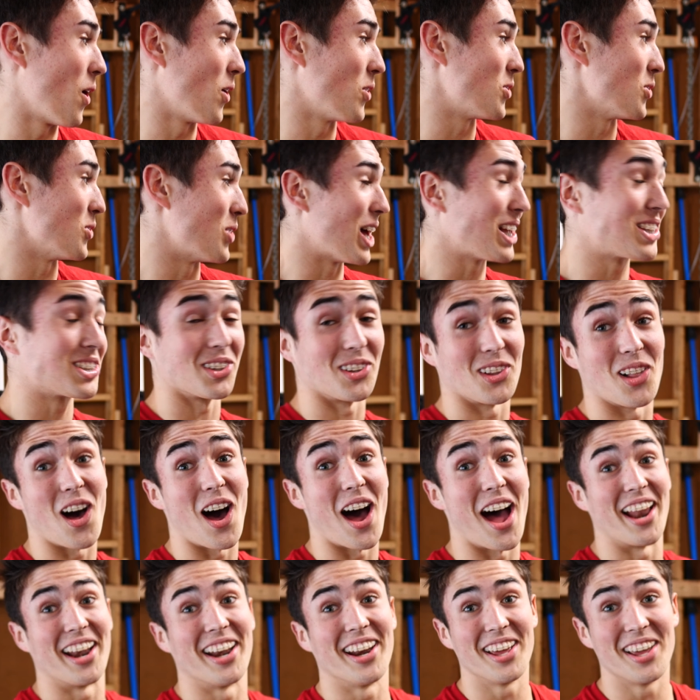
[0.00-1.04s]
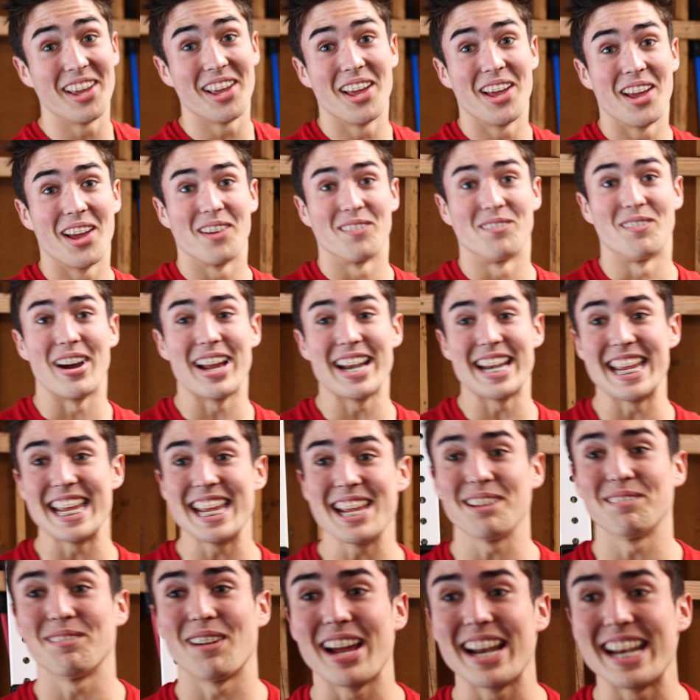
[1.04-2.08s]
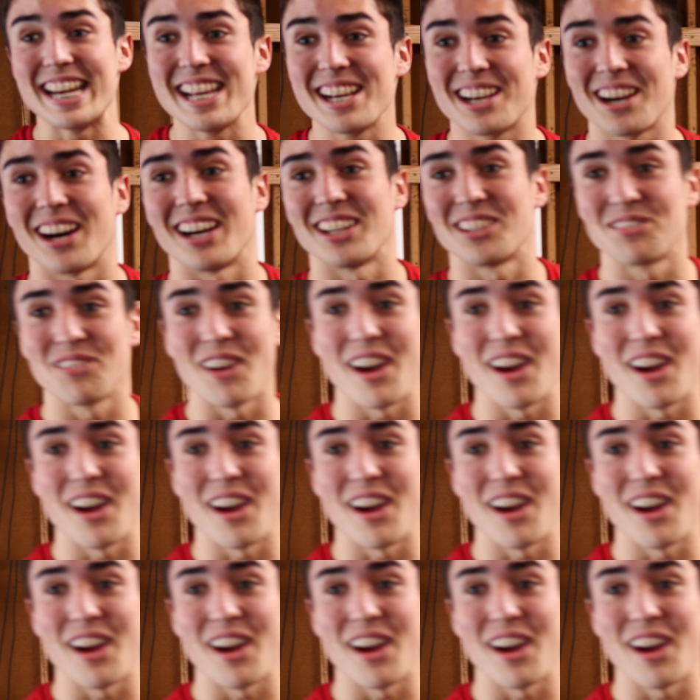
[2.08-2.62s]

dude, that's a lot. My knee, my knee cost